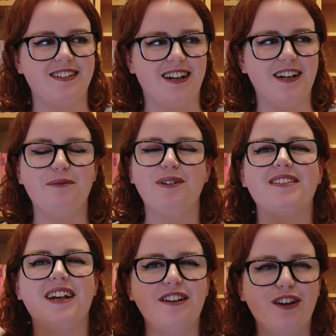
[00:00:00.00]
I don't want to
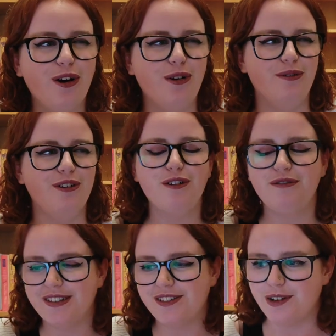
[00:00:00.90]
say no. No
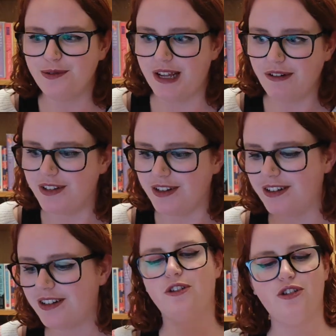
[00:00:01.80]
feels so
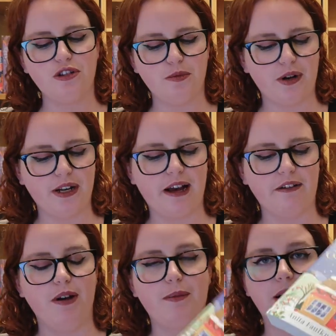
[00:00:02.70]
definite. The Gingerbread Cafe